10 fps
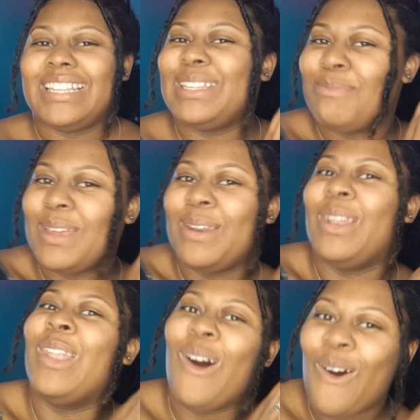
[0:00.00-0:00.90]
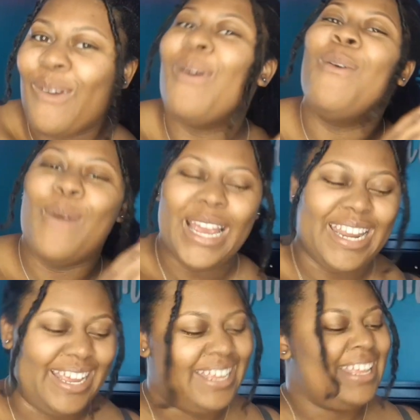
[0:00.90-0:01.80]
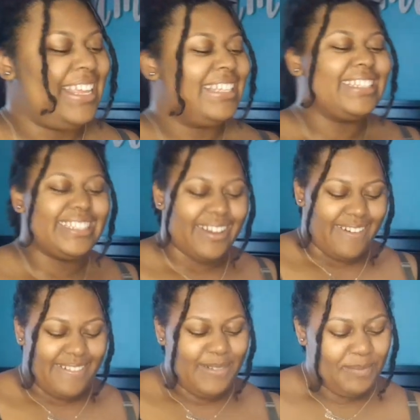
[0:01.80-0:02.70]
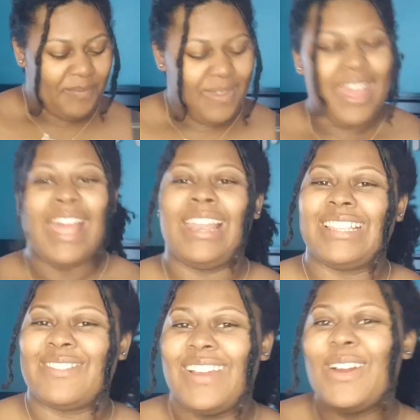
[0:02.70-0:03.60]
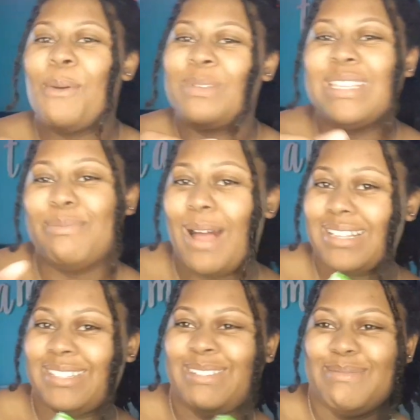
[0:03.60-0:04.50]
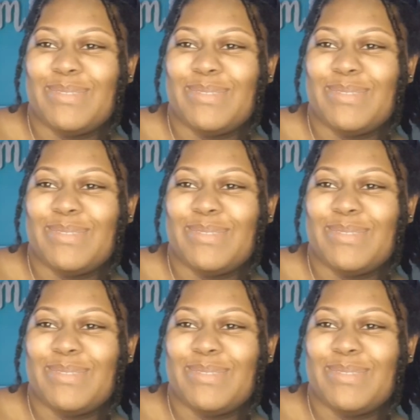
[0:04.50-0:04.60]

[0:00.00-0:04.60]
has been long awaited. So let's go ahead and open this box up.